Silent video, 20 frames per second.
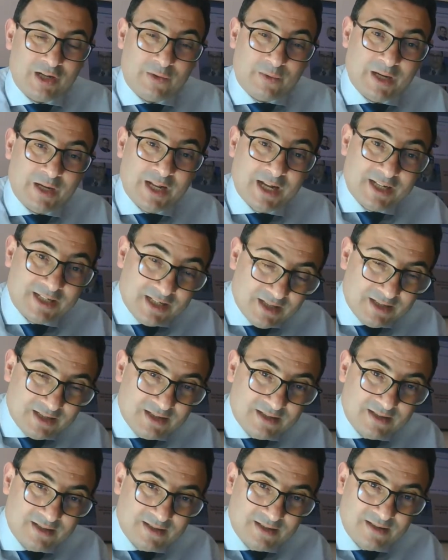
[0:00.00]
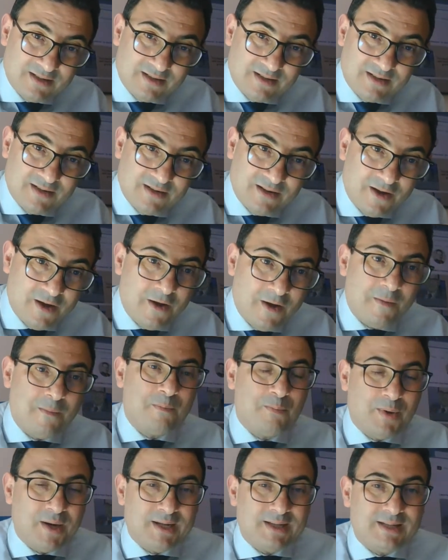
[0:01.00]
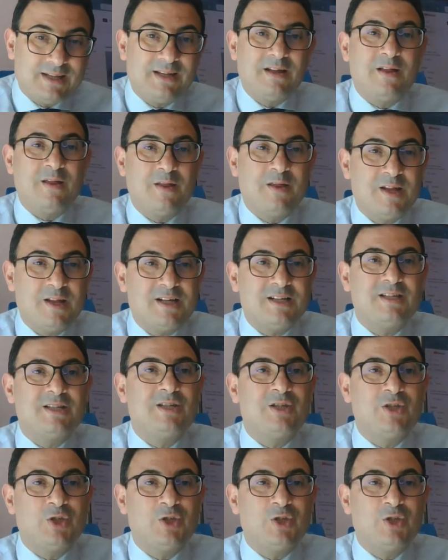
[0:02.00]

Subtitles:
related, but this